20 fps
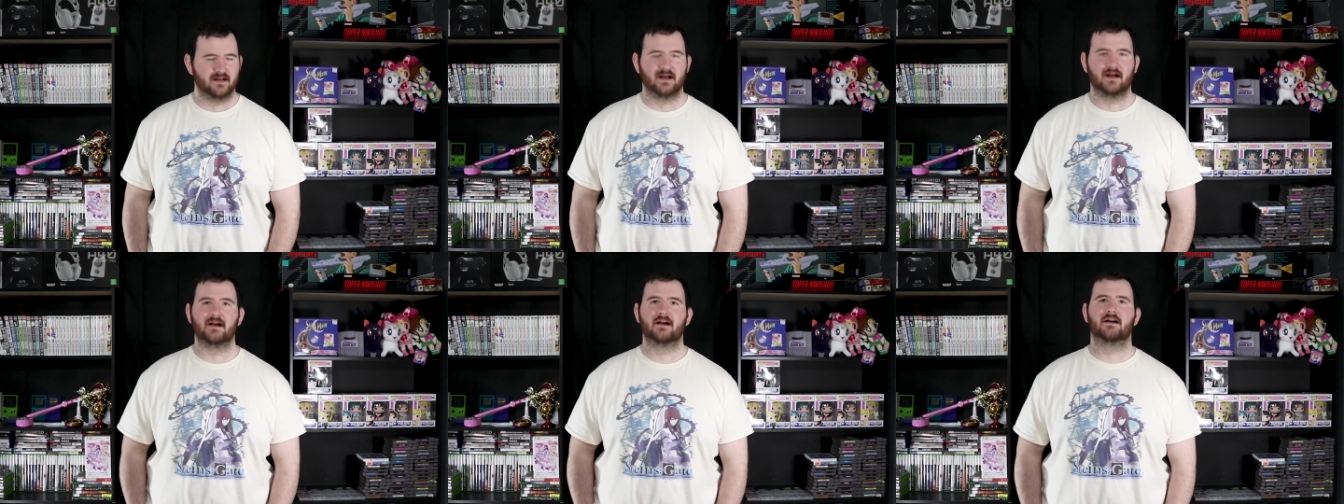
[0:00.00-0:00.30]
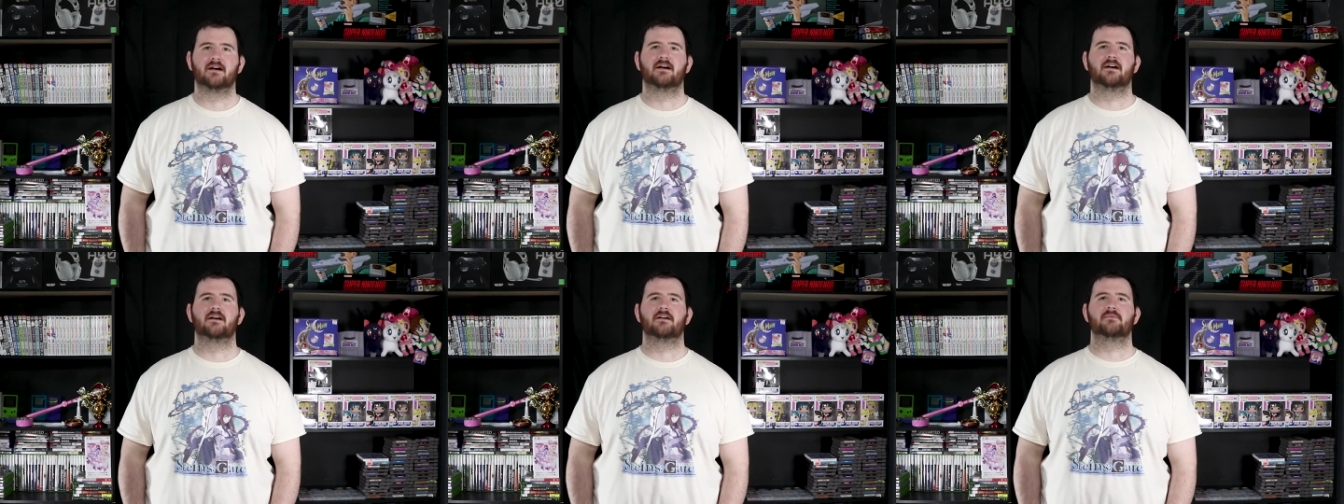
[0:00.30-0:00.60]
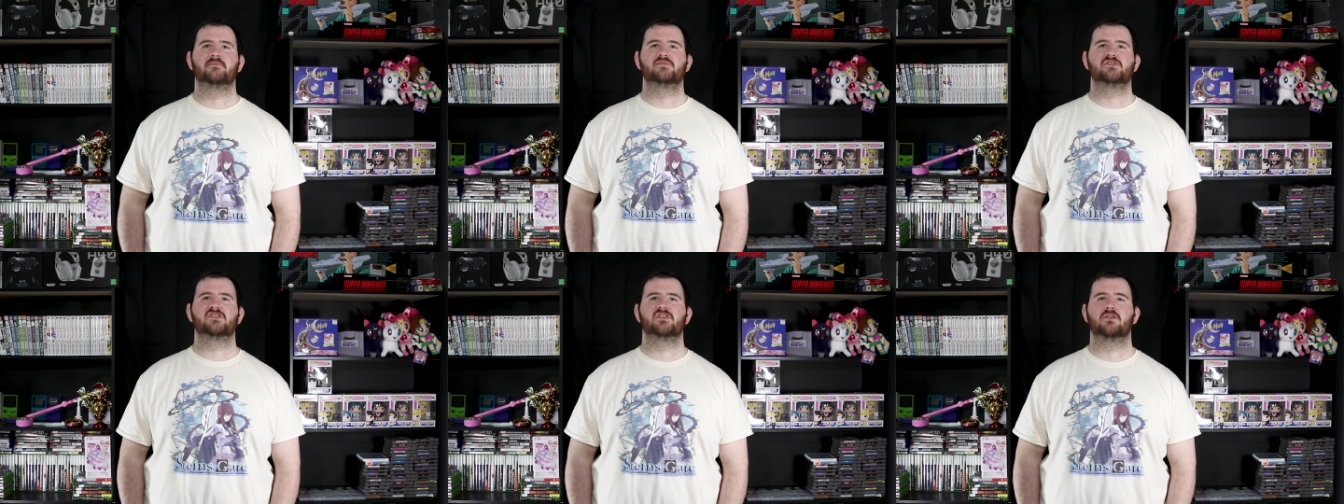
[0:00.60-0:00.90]

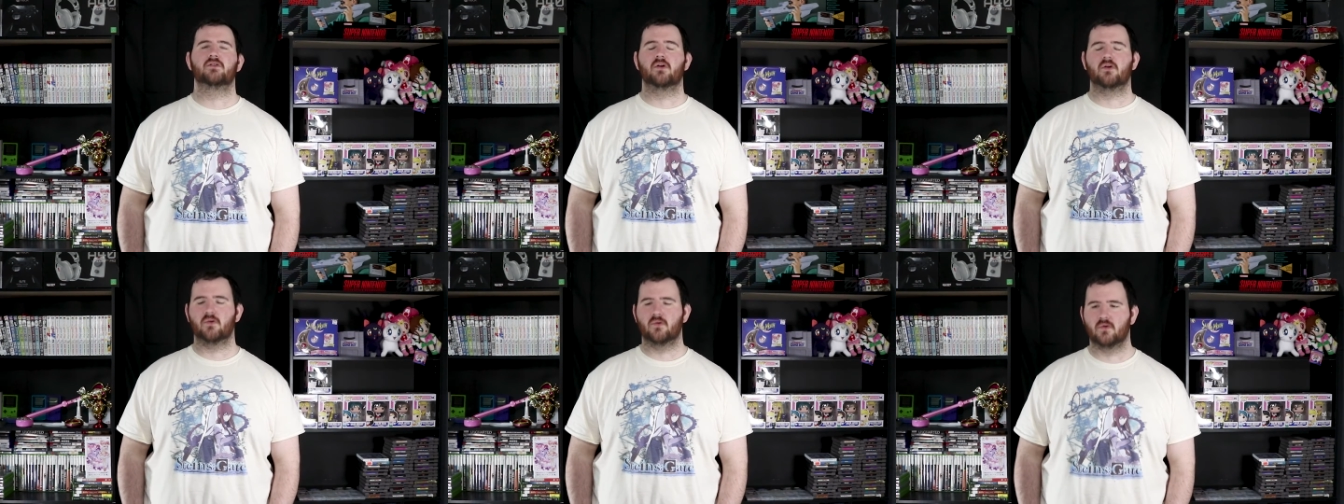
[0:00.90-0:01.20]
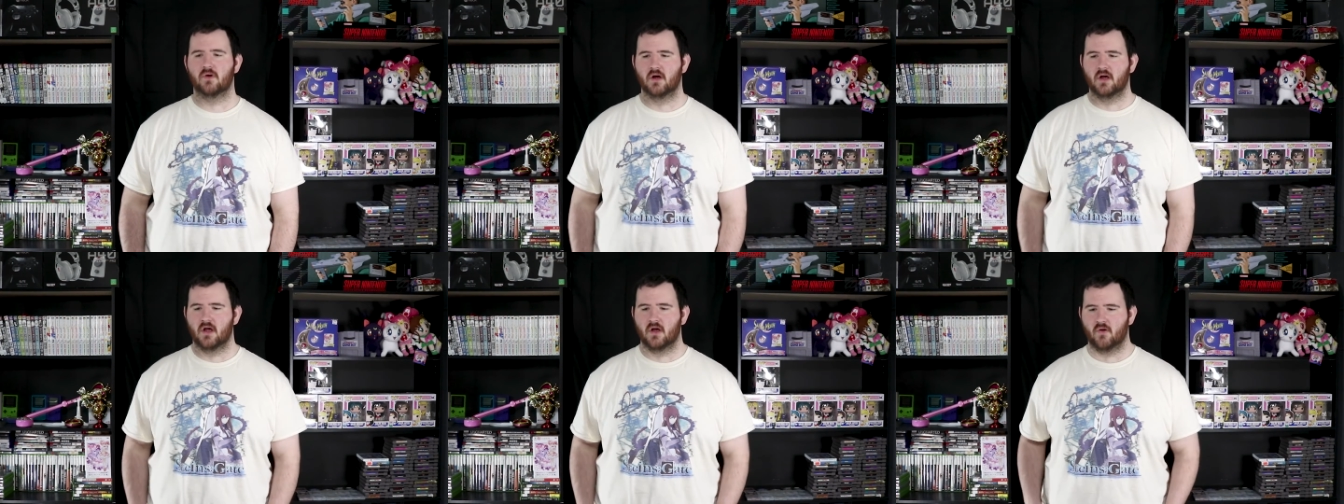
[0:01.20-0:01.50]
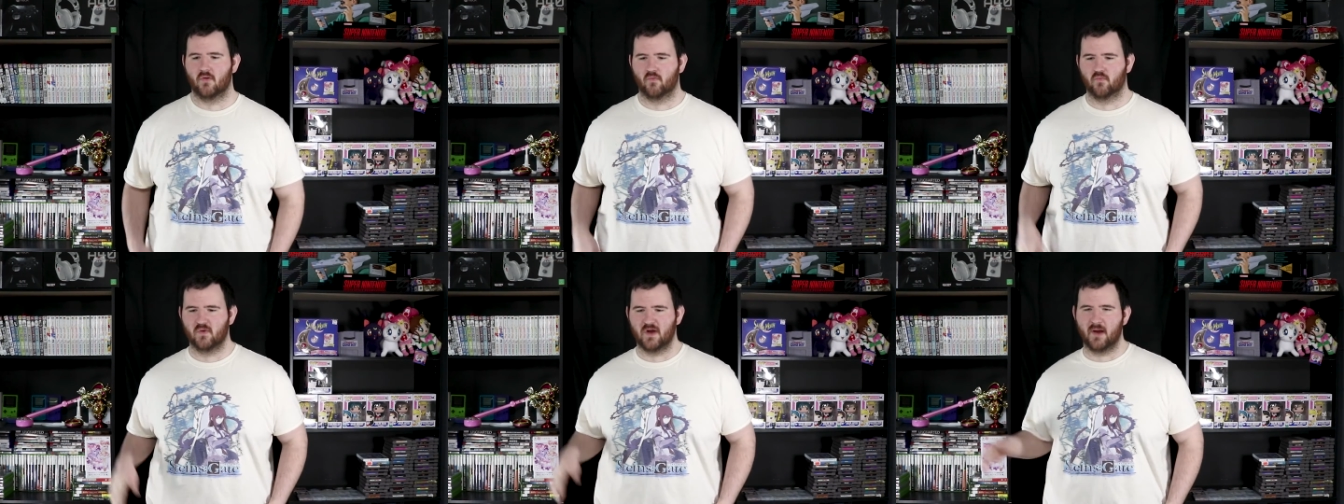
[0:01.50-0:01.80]
Um, so
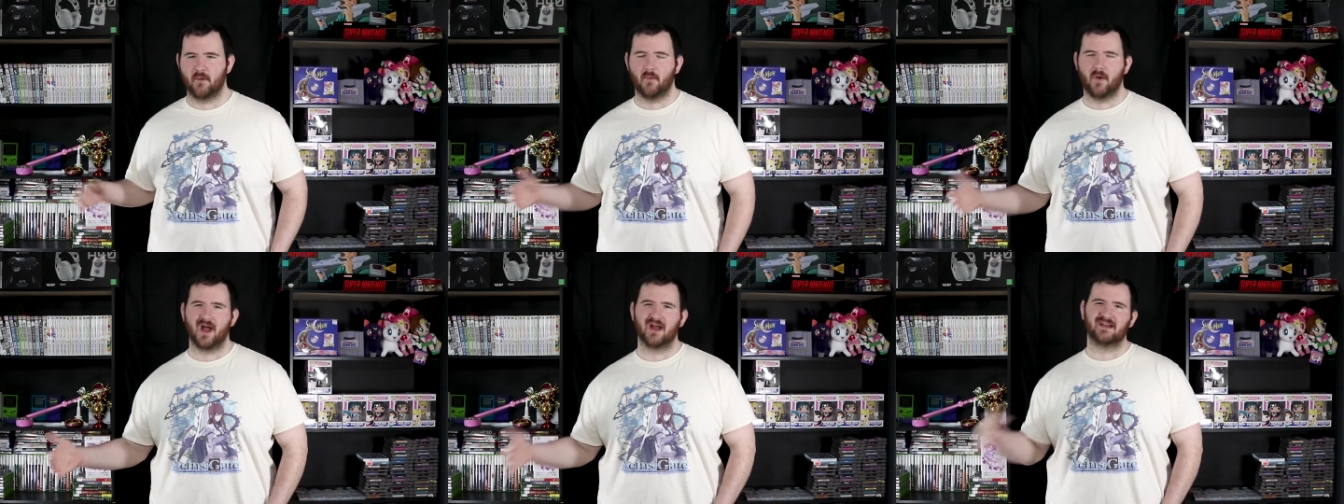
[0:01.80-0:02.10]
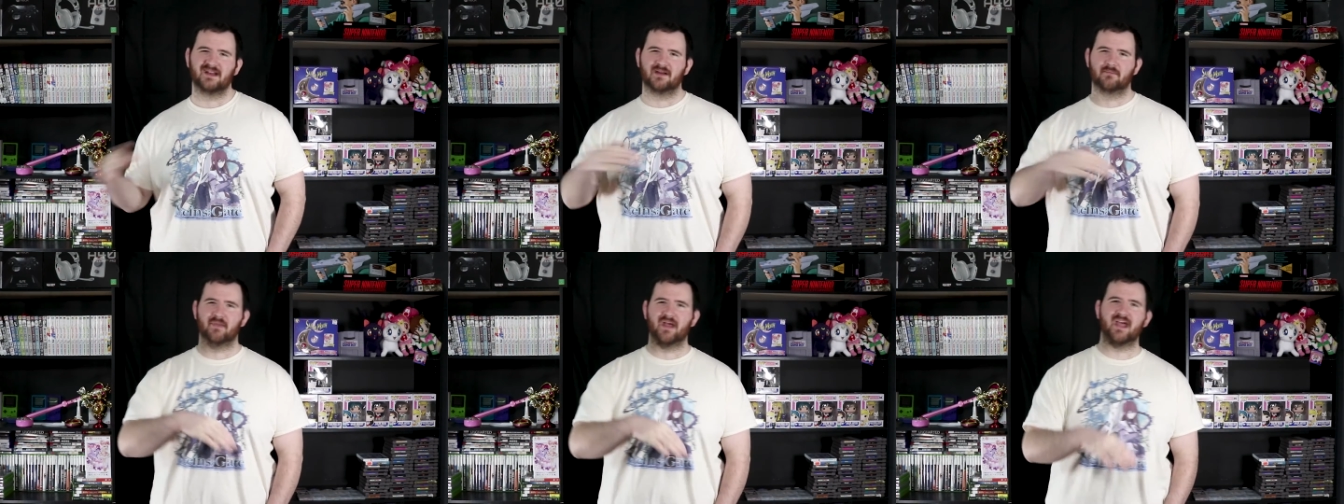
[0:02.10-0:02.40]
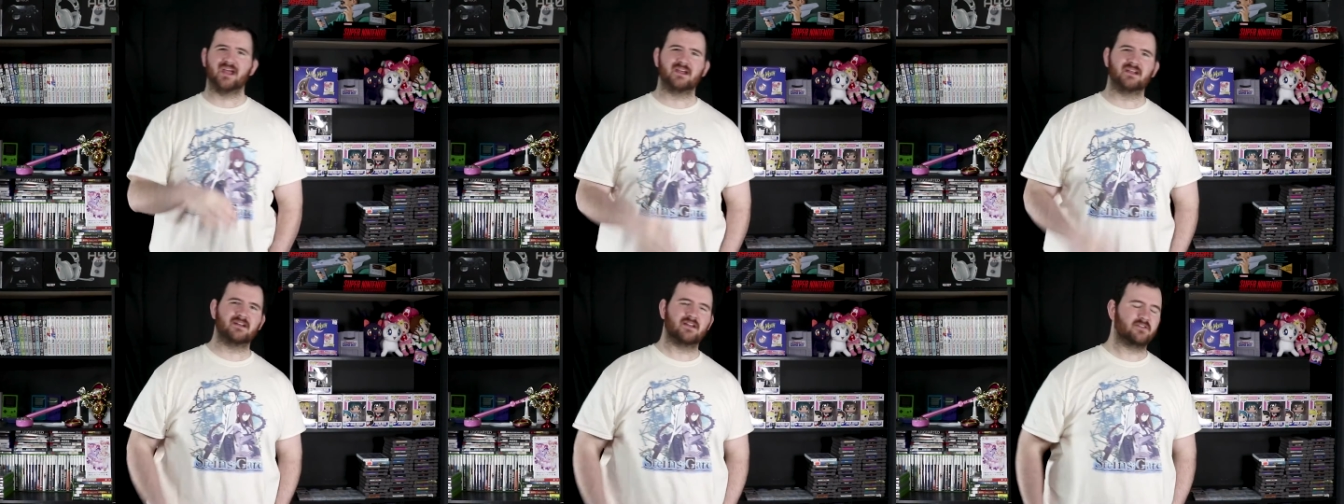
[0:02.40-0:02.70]
rewinding
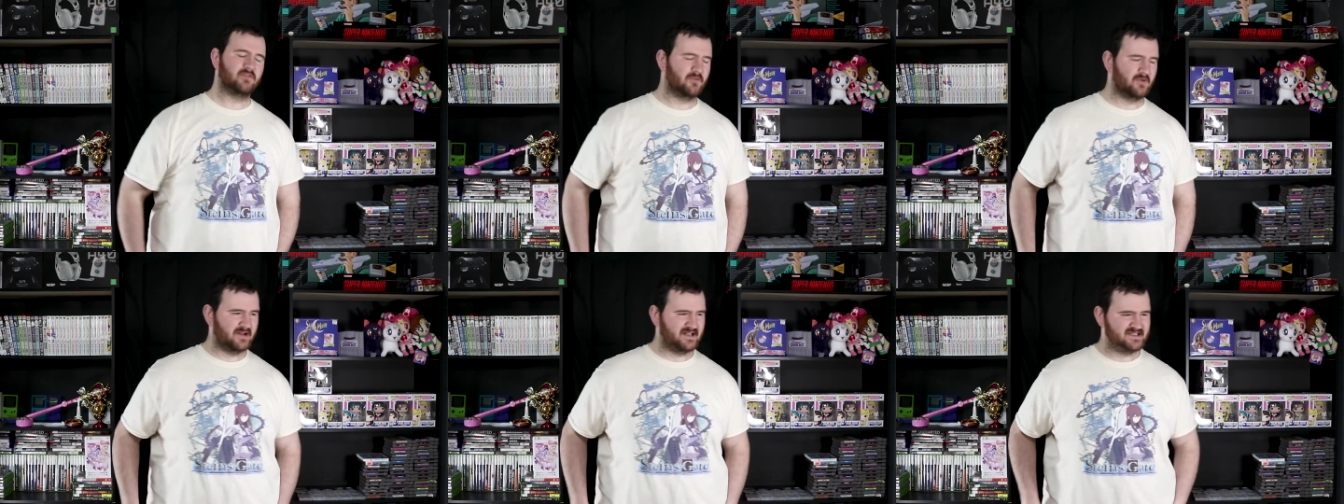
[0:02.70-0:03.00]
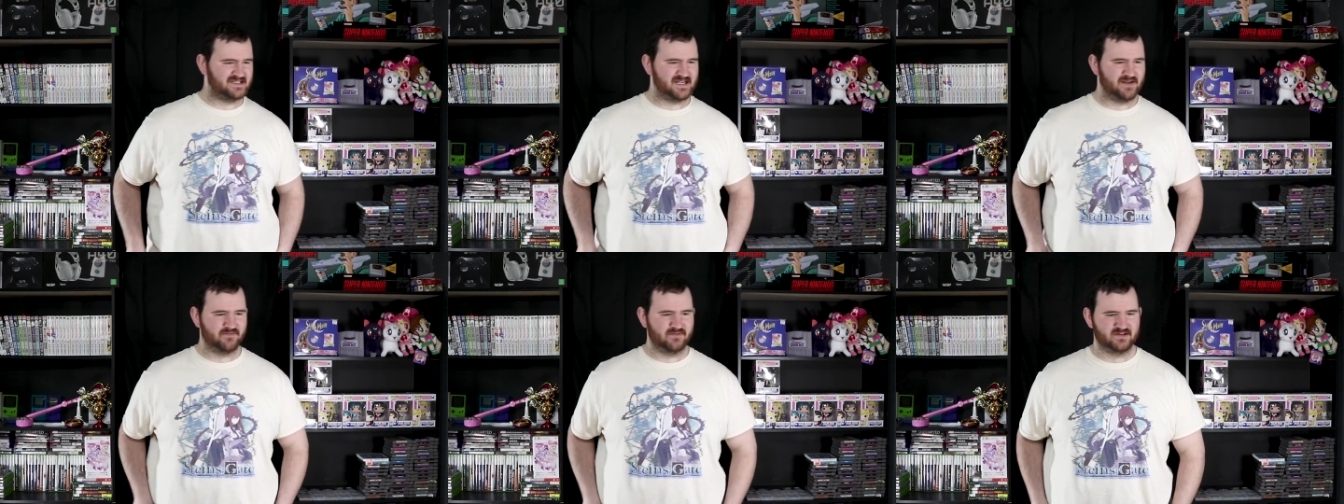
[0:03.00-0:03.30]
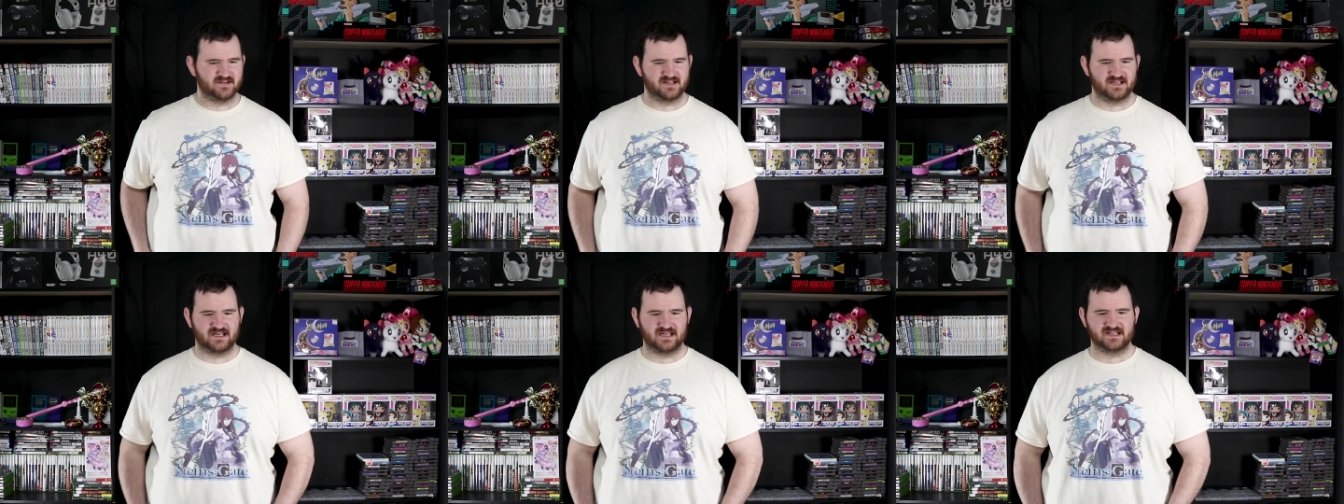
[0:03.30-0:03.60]
back into
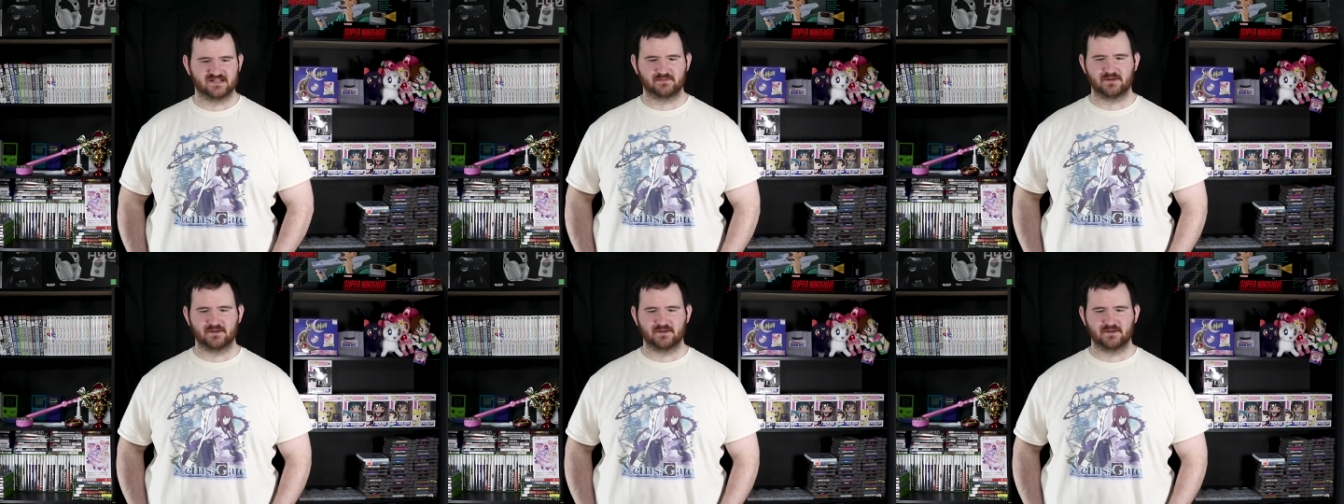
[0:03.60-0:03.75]
2017,